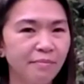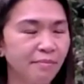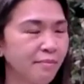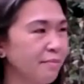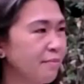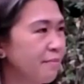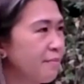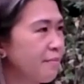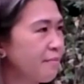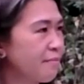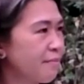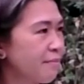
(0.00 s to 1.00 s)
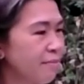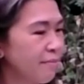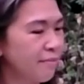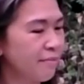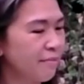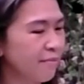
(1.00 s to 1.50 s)

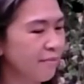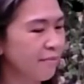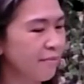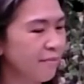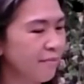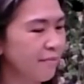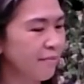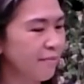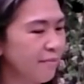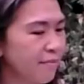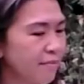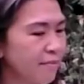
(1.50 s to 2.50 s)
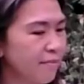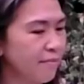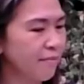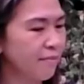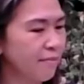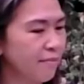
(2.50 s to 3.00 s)

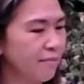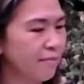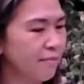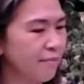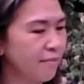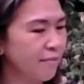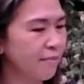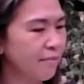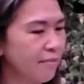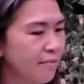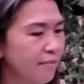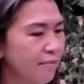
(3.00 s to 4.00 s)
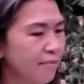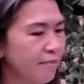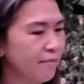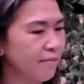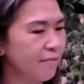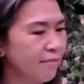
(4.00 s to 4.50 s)

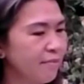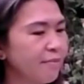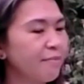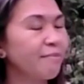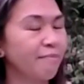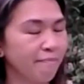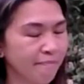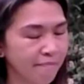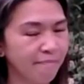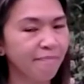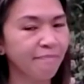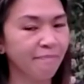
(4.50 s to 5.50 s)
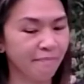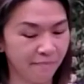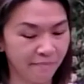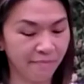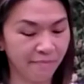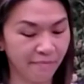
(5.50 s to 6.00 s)

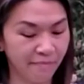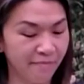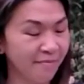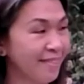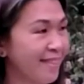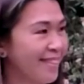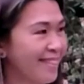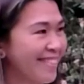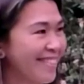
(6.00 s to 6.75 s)
The person shown says nothing.